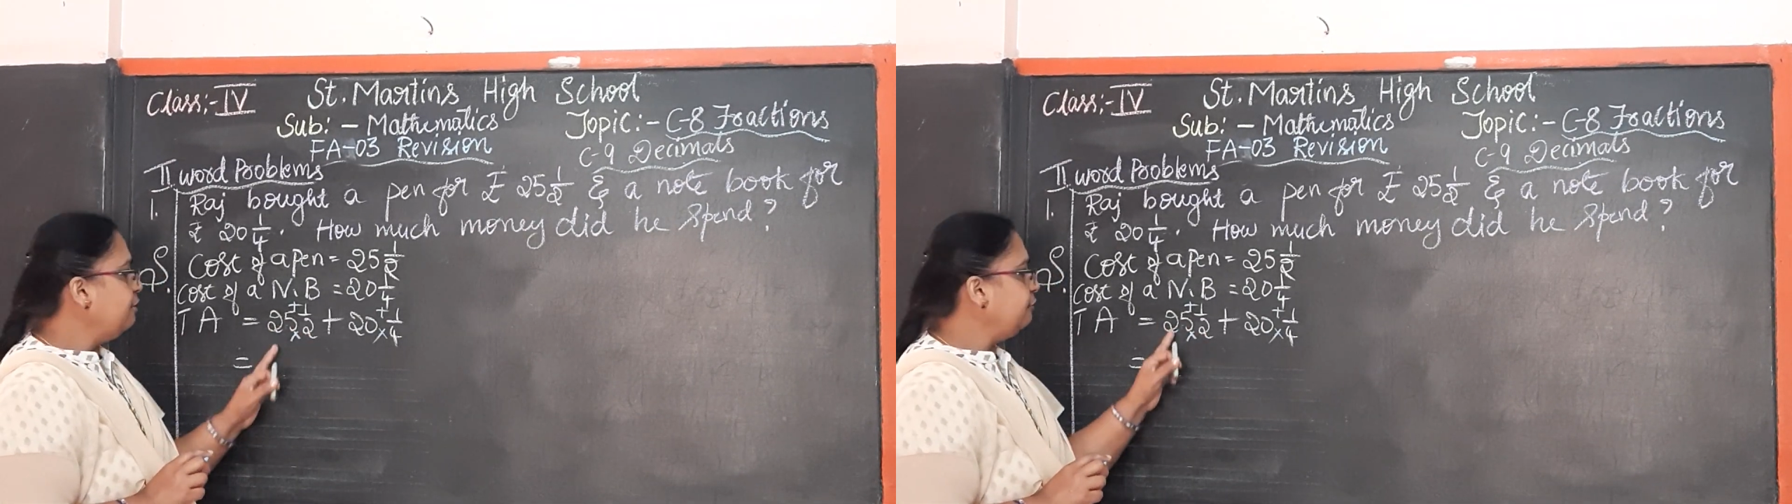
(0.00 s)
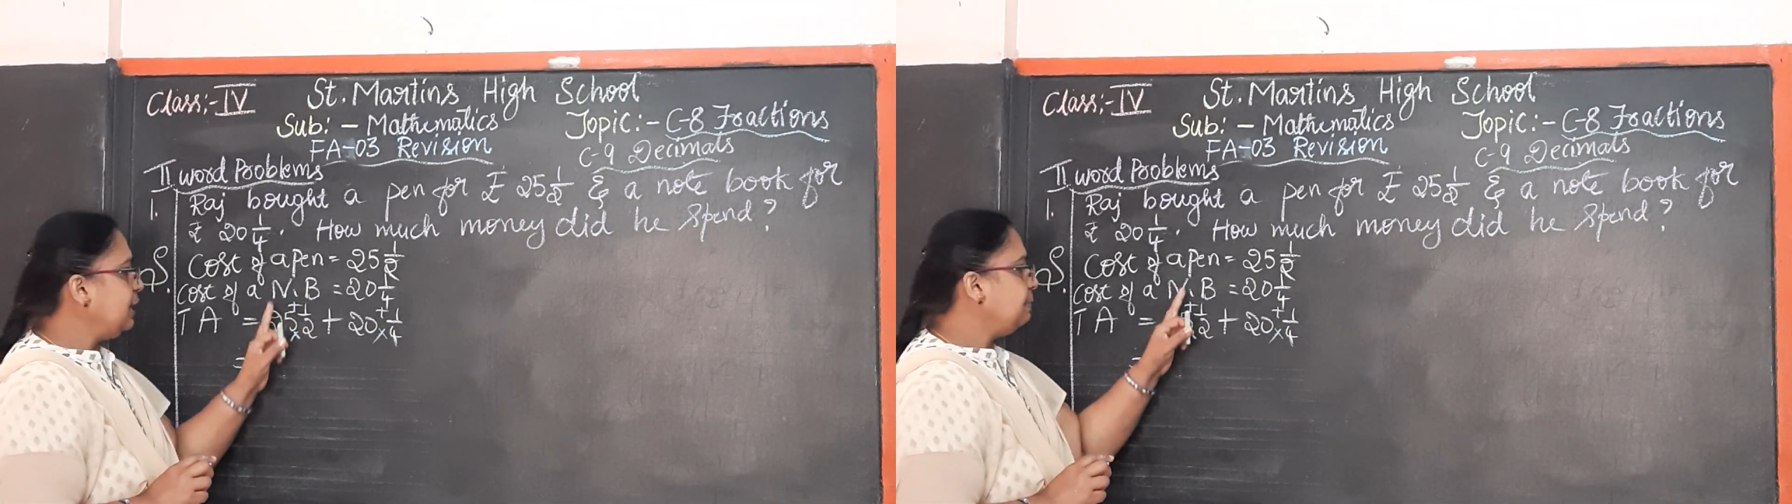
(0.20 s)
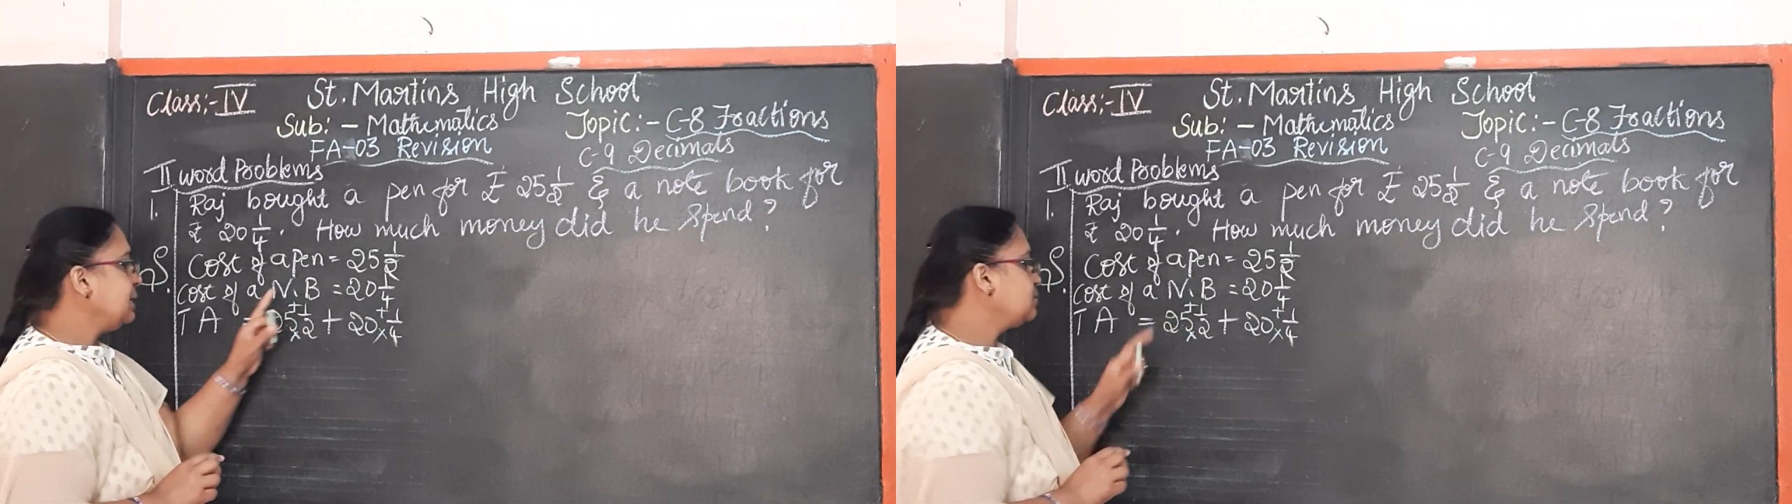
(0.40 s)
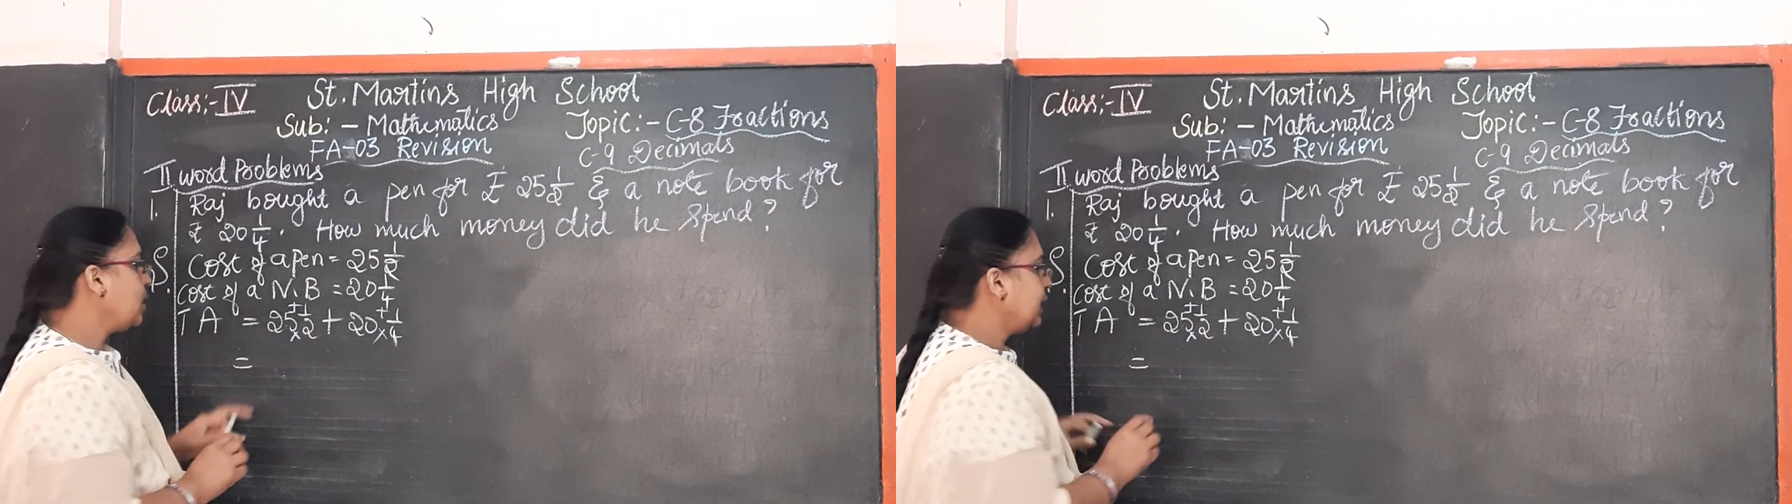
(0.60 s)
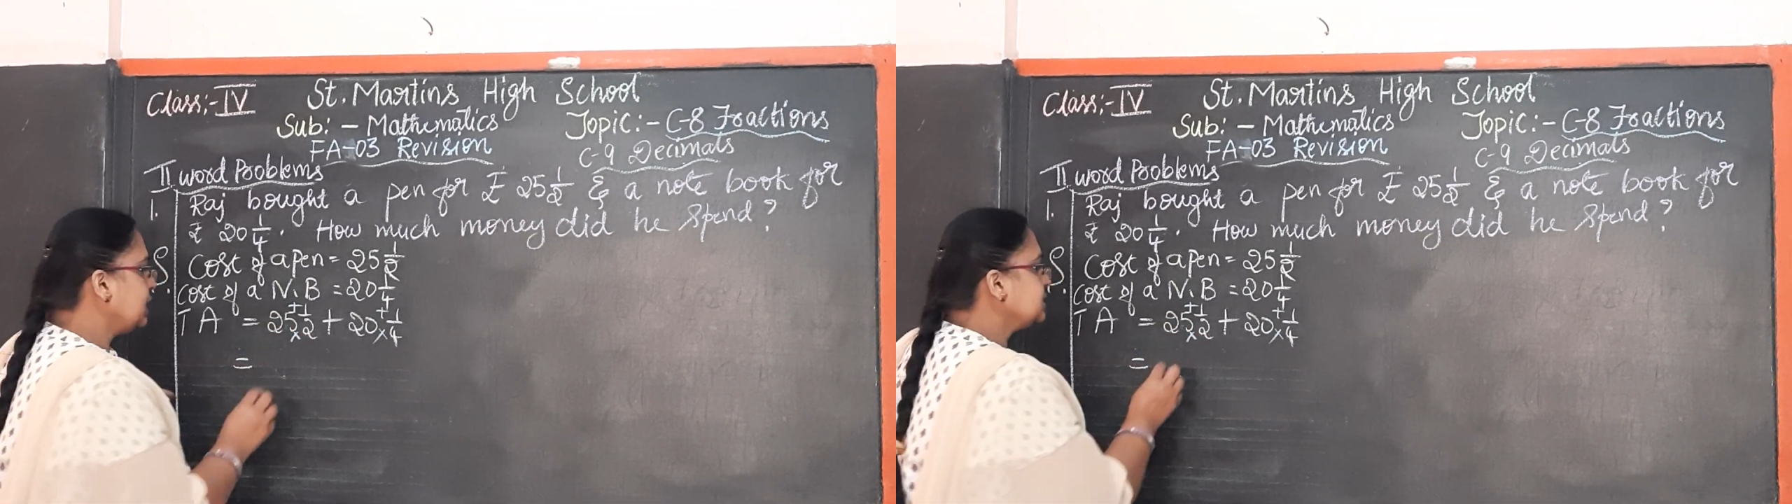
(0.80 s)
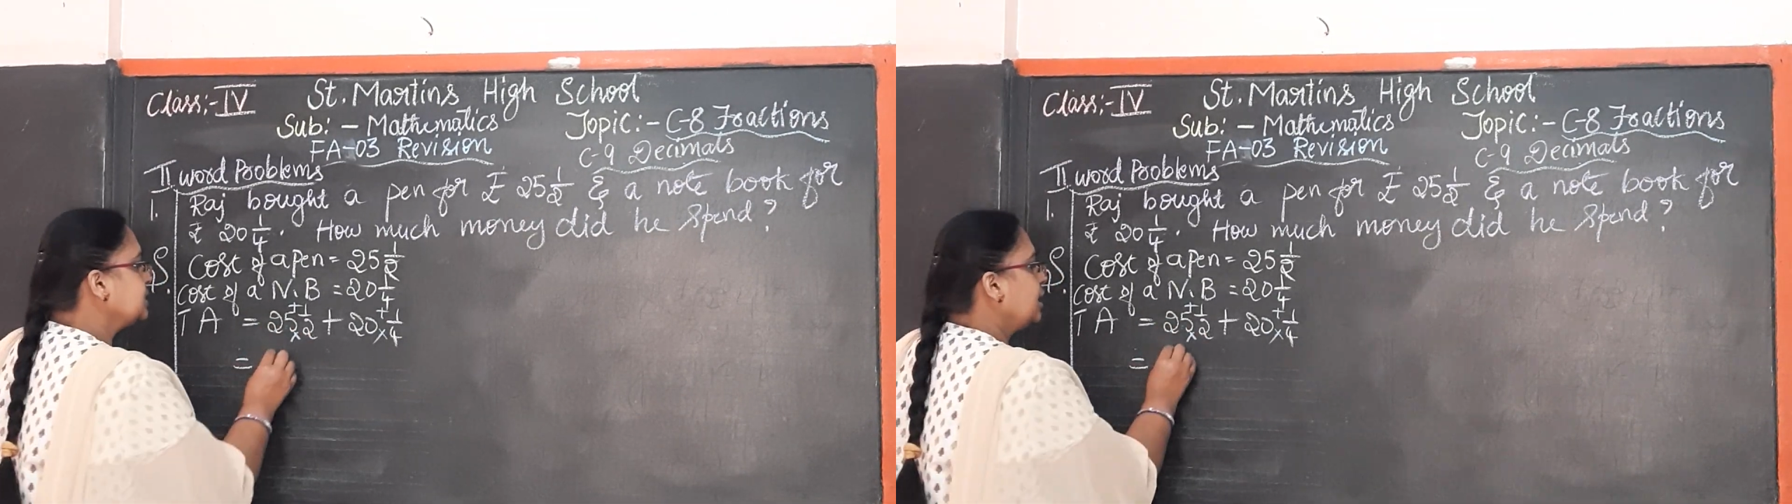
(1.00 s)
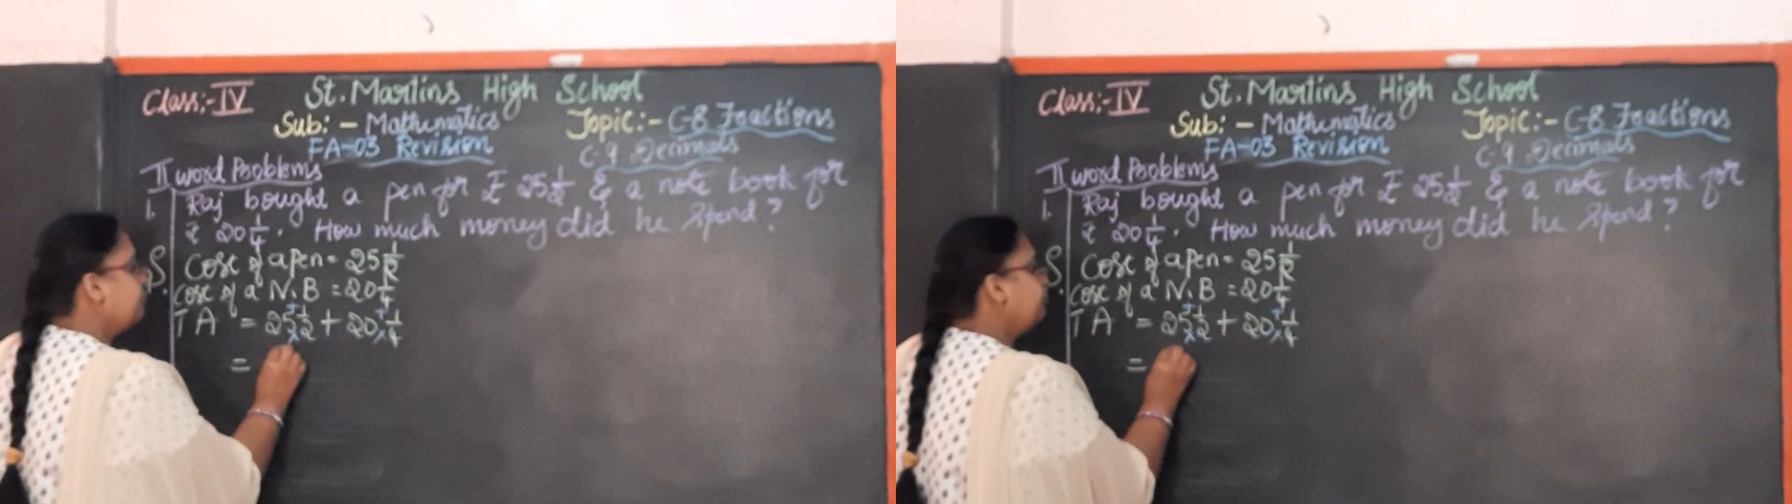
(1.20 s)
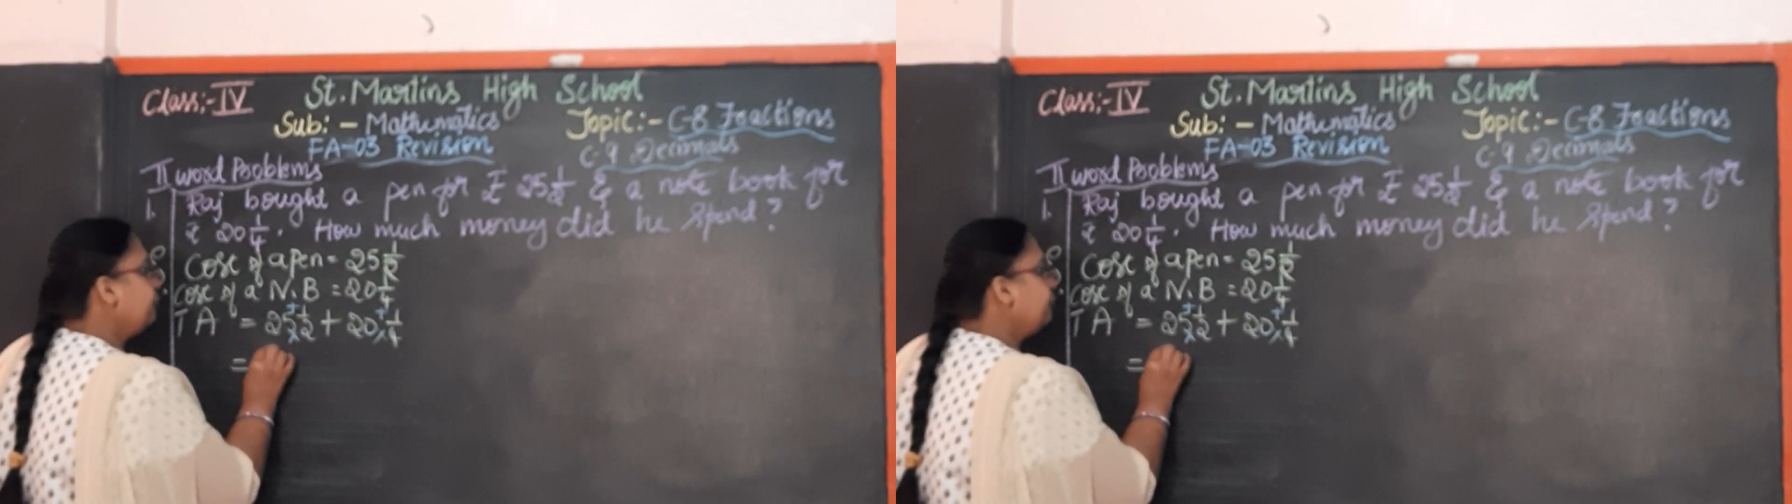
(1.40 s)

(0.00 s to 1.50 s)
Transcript: 50 plus 1 is